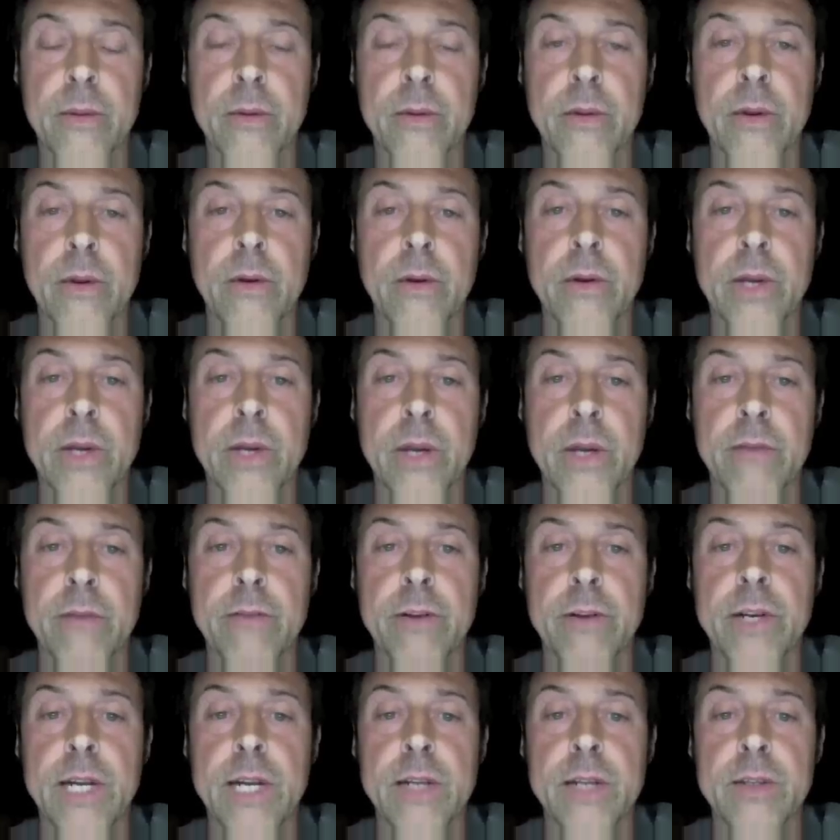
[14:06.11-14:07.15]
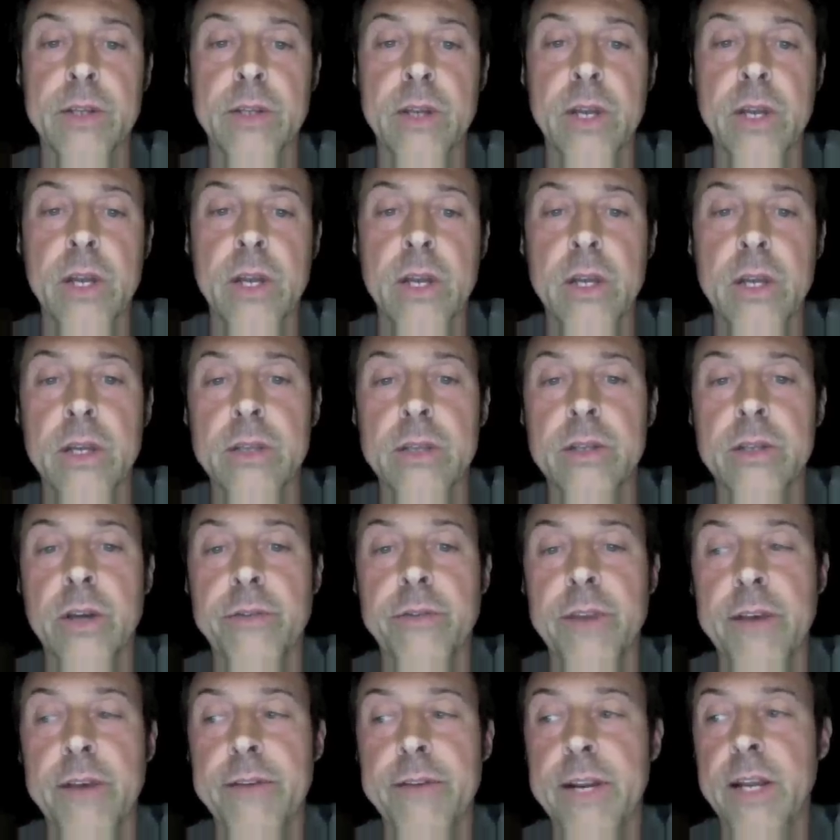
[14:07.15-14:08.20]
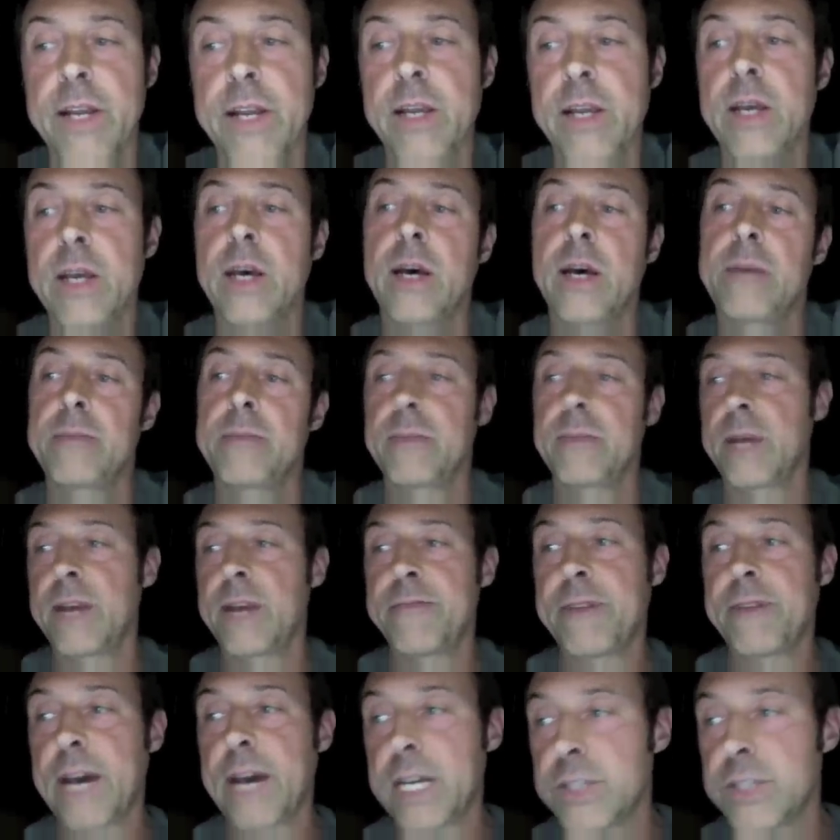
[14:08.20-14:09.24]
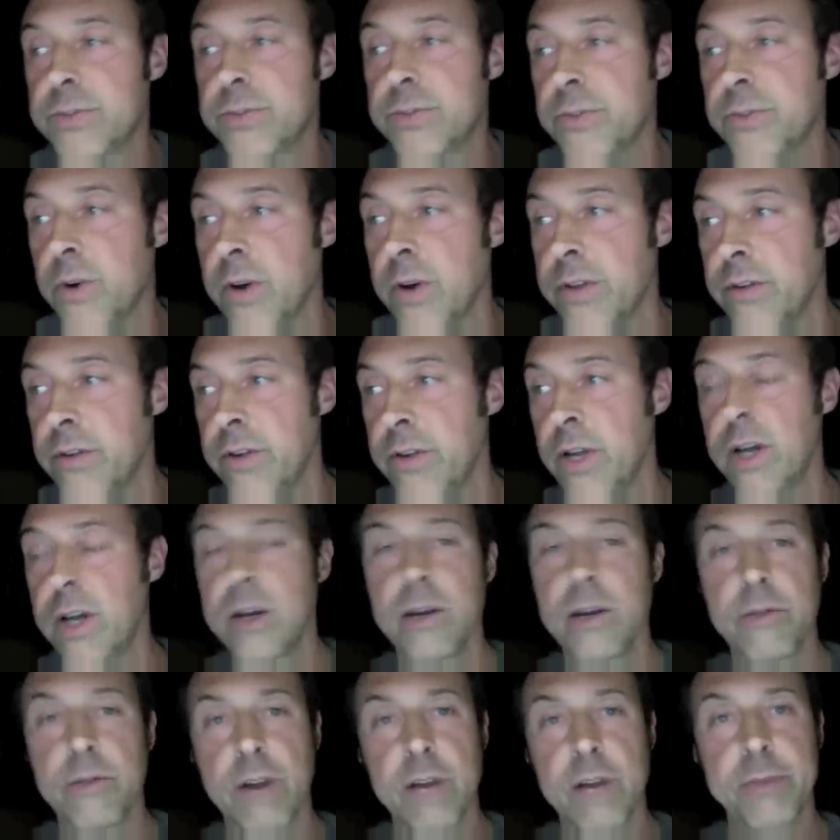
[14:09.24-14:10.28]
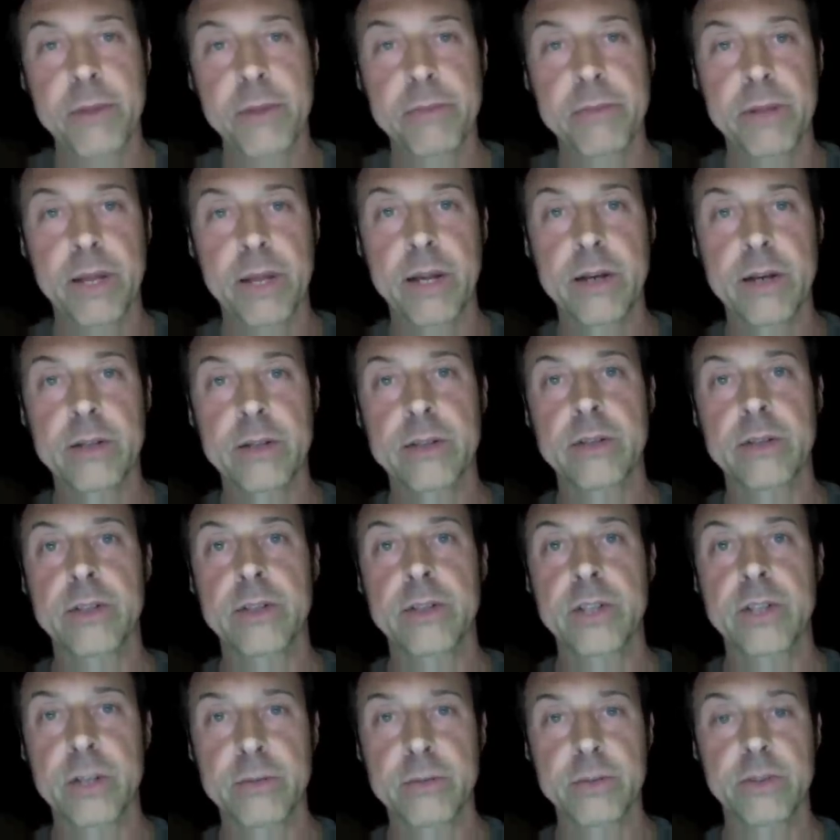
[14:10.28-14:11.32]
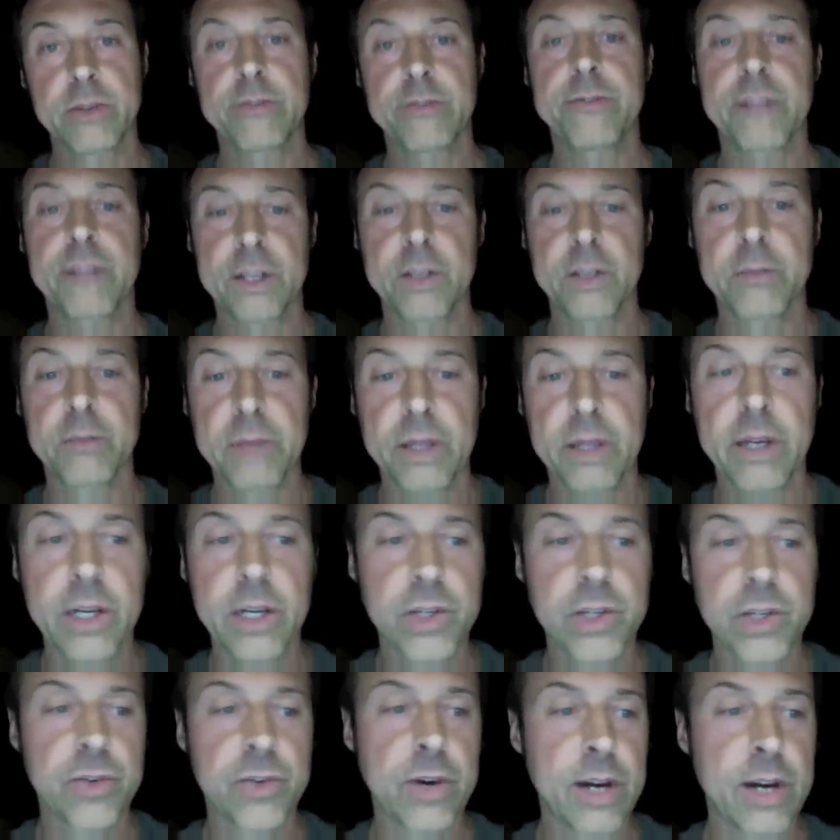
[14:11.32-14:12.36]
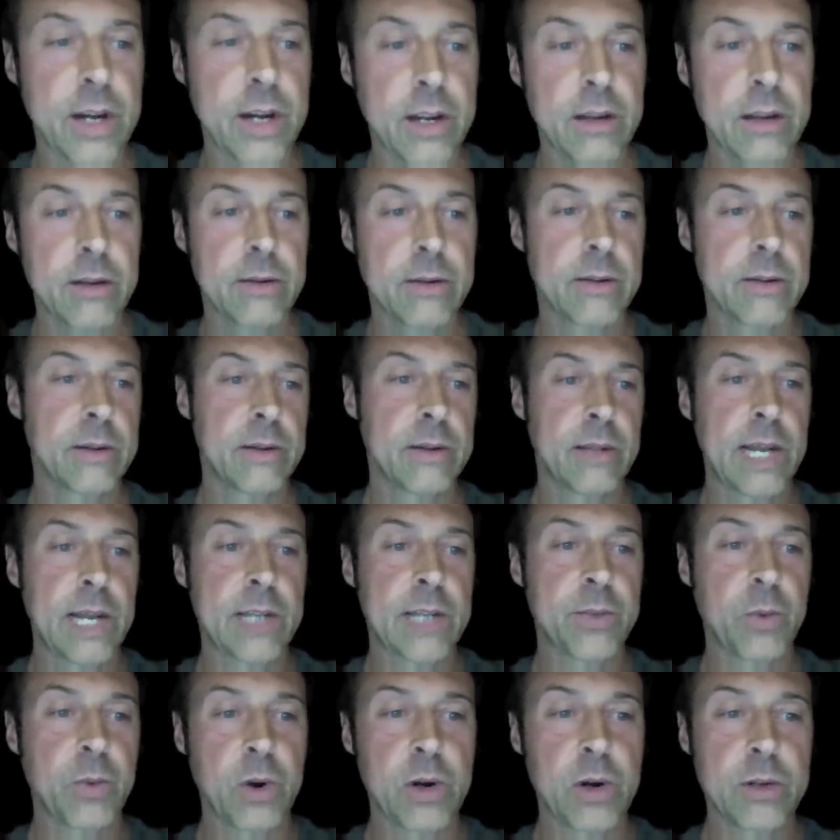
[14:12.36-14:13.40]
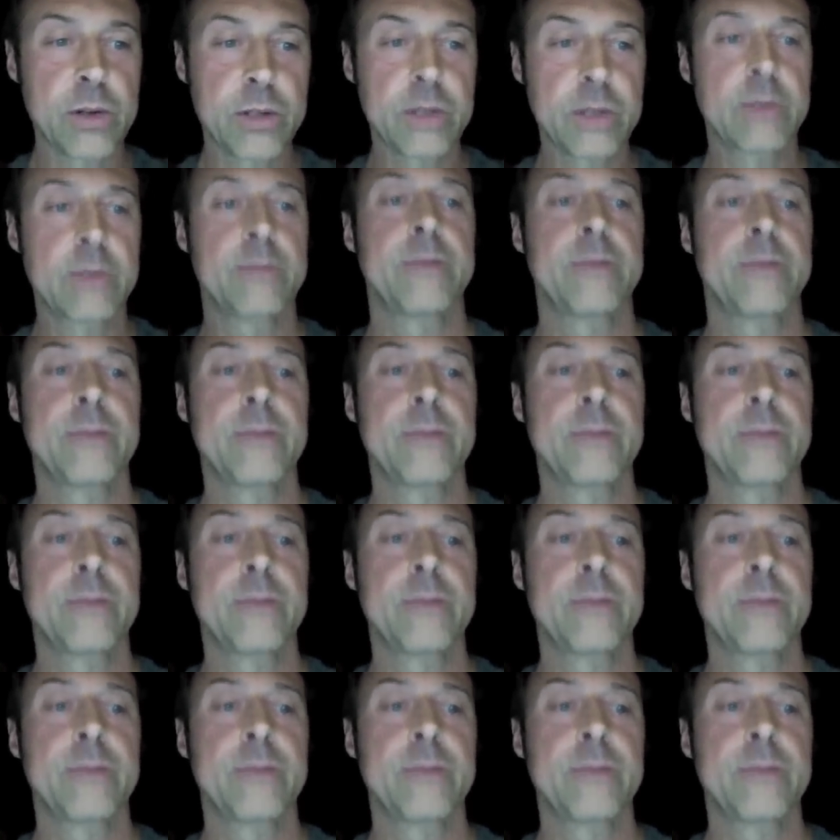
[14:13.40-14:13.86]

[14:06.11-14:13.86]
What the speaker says: Okay, fantastic. So if you have any advice for other young rugby players in terms of flexibility training, last words?